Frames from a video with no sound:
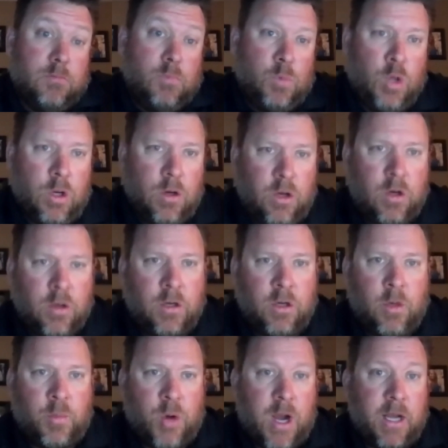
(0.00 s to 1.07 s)

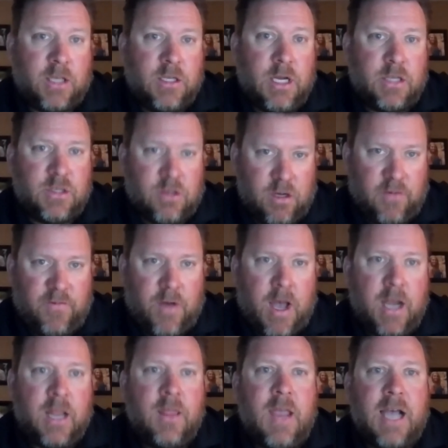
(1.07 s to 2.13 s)
your product's not
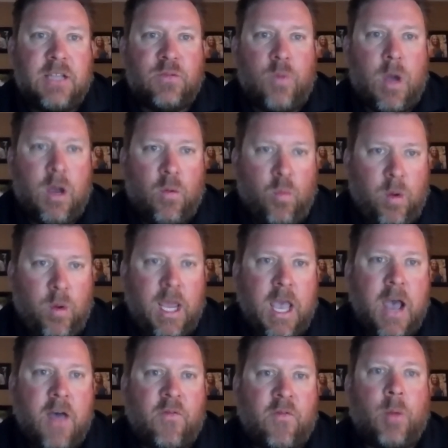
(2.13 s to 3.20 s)
certified. And that's why we
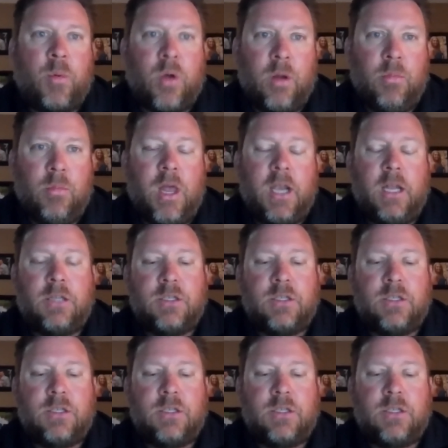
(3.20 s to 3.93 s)
have our pre-blended.